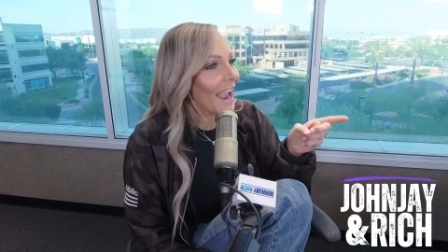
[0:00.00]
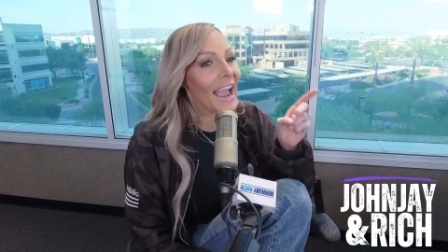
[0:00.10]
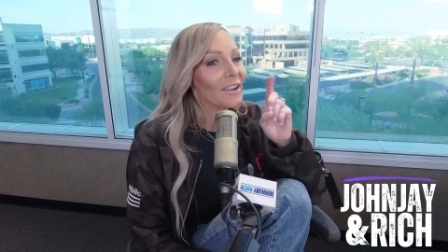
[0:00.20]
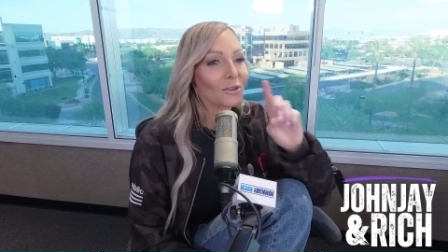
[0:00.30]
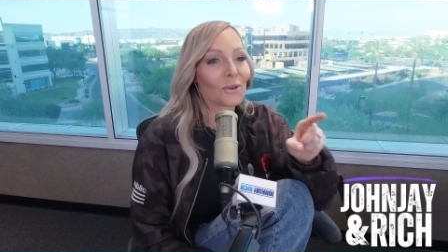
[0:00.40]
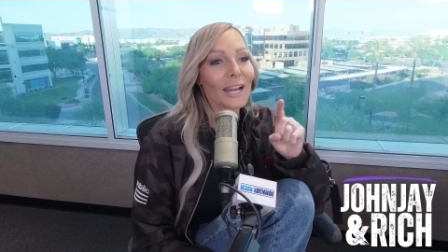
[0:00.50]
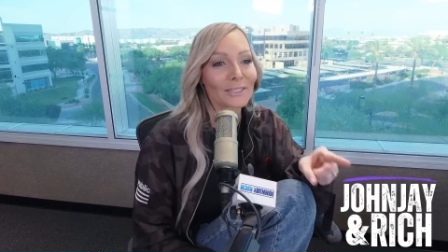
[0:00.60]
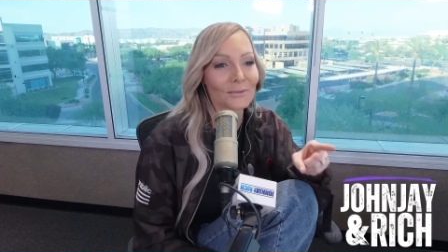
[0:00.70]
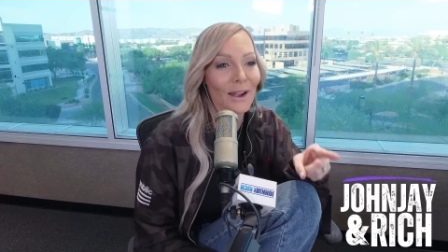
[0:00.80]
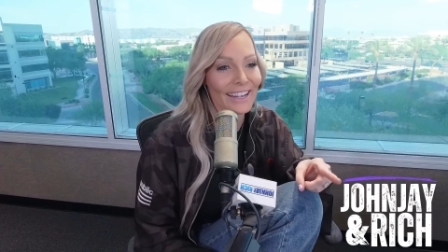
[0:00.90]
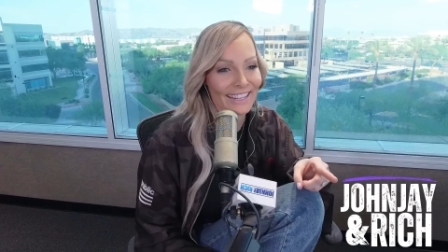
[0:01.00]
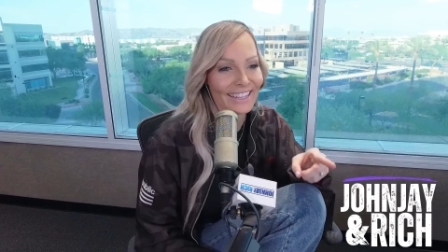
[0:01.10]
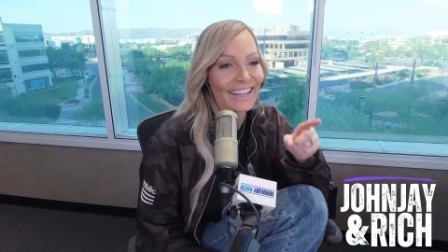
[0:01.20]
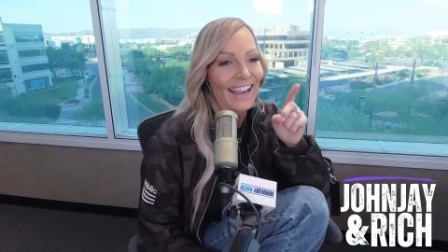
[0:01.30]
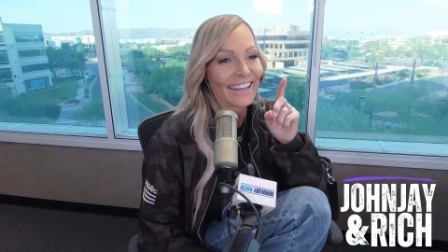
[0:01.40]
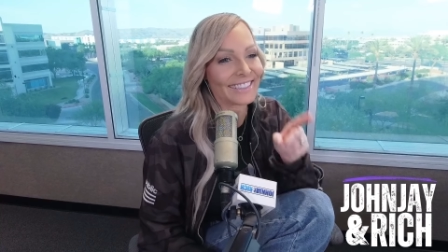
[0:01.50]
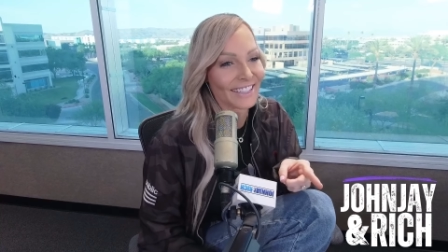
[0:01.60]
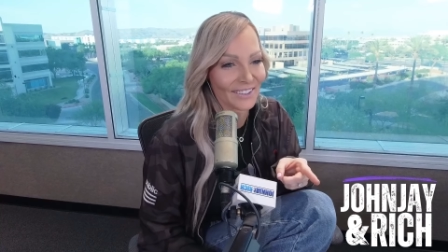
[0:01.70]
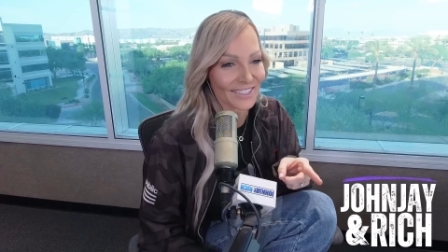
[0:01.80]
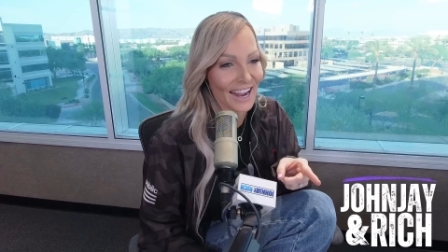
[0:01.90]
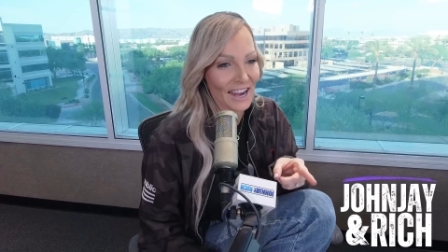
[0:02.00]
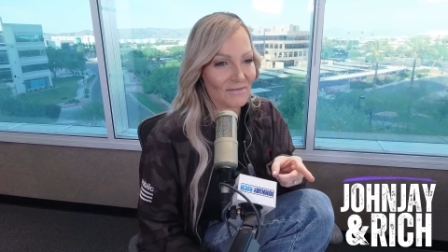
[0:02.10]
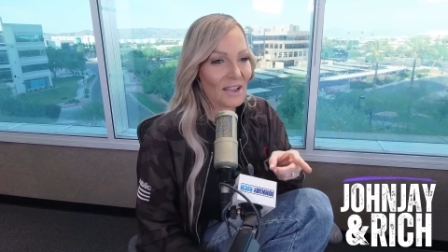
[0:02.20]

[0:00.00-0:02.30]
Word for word: At Grant's wedding at dinner time.